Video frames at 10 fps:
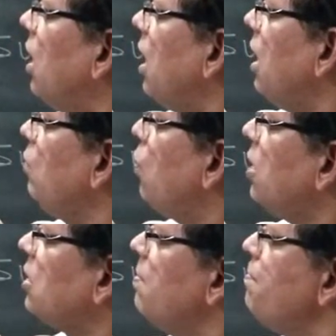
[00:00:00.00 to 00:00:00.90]
and
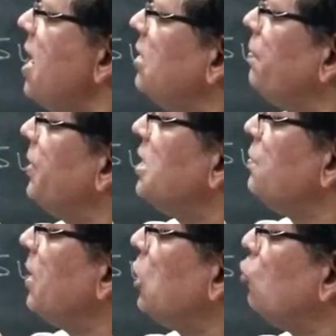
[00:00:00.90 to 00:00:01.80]
what compelled the
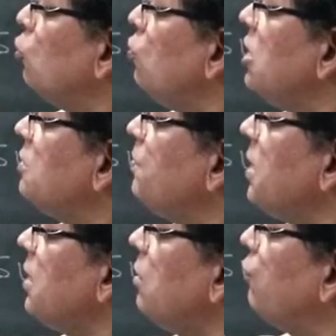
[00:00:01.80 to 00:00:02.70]
principal to
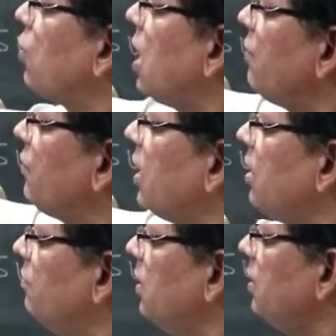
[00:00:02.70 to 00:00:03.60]
speak for half an
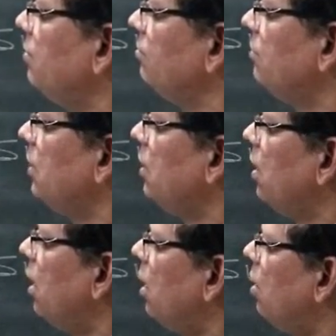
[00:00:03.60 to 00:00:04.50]
hour?
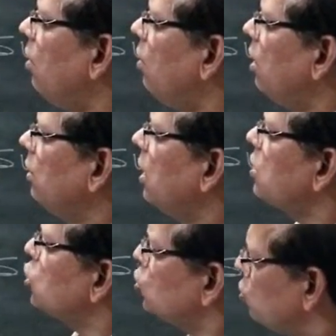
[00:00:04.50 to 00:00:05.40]
The
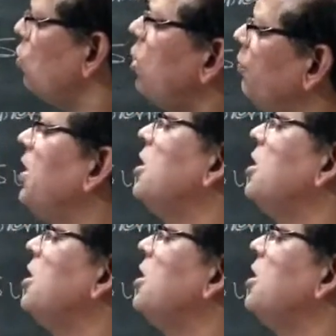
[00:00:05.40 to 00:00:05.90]
soul of the